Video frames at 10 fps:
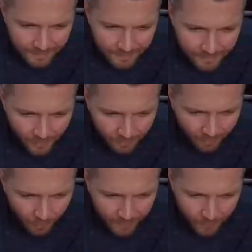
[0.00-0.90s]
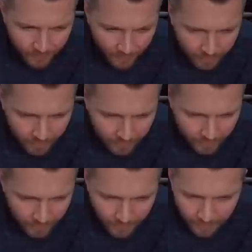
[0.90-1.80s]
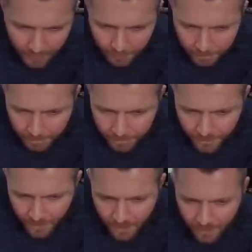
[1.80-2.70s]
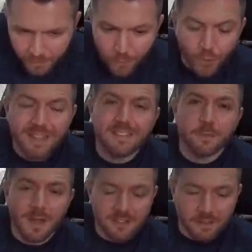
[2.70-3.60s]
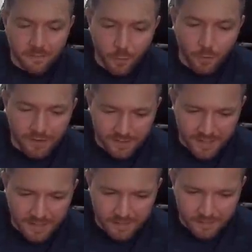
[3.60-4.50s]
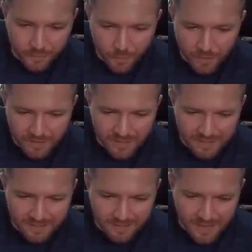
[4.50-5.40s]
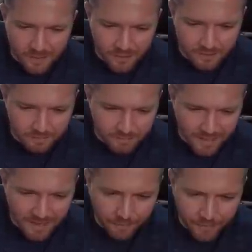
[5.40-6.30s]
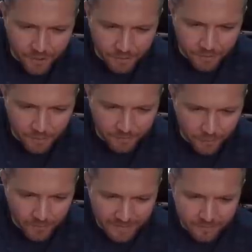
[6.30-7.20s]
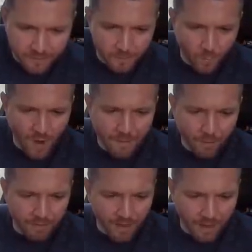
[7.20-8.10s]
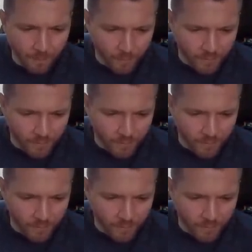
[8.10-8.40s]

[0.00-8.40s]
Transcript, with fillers: It's got the wrong wheels on. Um, the four litre is better than four point six. The four point six engine can have issues, but the four litre is way more reliable.